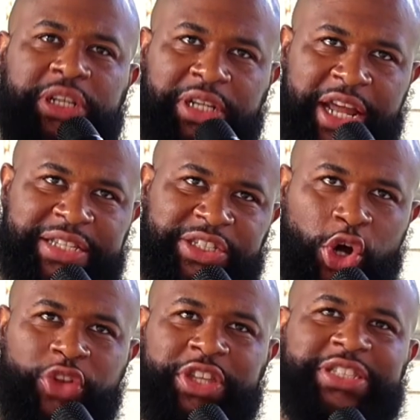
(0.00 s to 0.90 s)
to lust
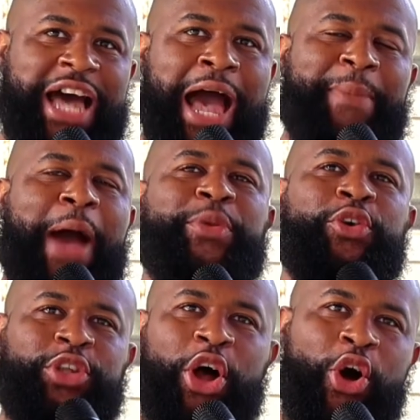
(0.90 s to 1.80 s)
all the time. I'm no
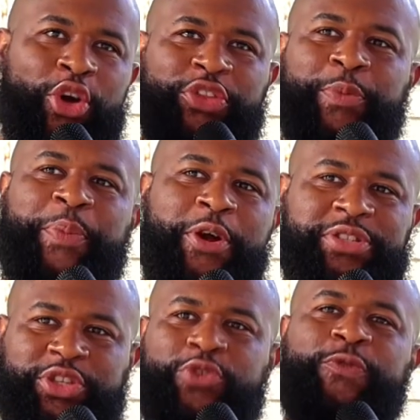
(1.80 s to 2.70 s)
longer the
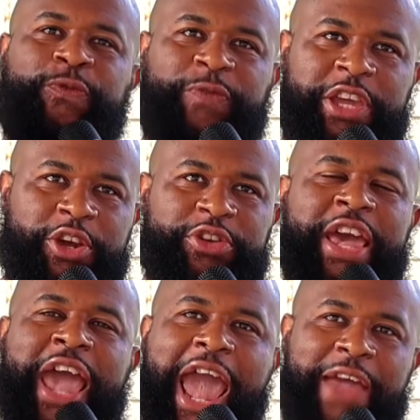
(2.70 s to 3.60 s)
person who feared
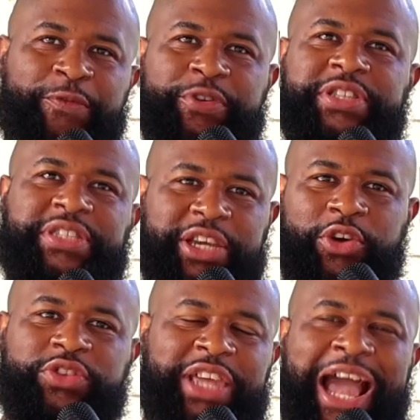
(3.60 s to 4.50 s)
every
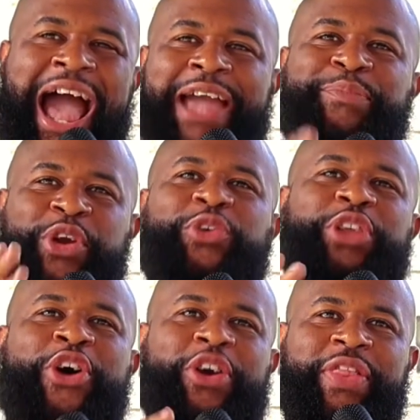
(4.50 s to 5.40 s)
single thing. I am no
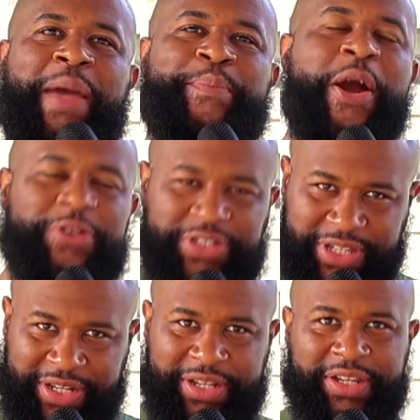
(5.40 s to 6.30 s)
longer that
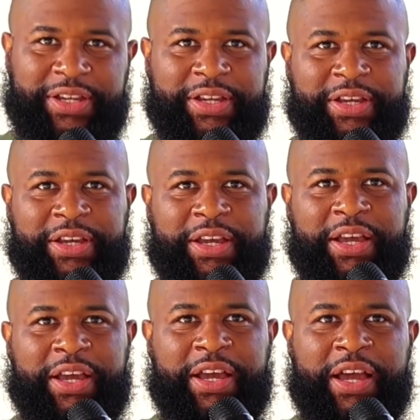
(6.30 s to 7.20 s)
person.
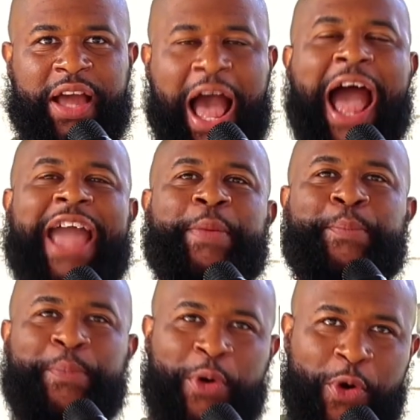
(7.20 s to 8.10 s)
I am
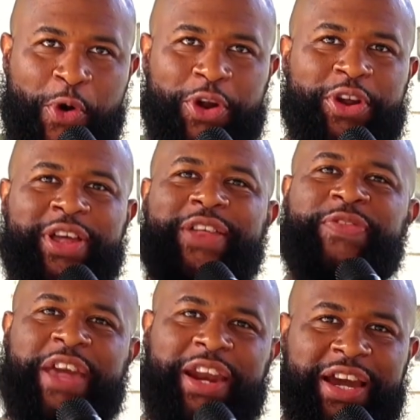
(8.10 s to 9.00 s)
more
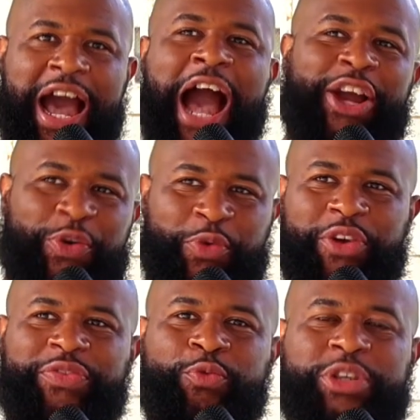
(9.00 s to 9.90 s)
than a
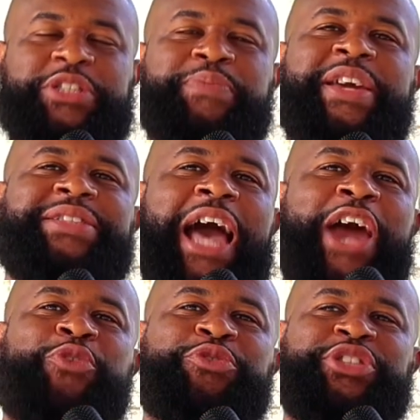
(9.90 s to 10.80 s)
conqueror, which means I
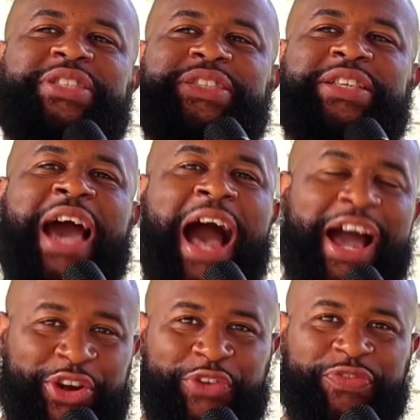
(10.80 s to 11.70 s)
don't just
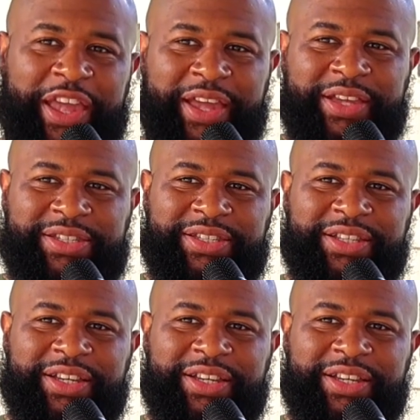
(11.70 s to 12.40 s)
conquer things,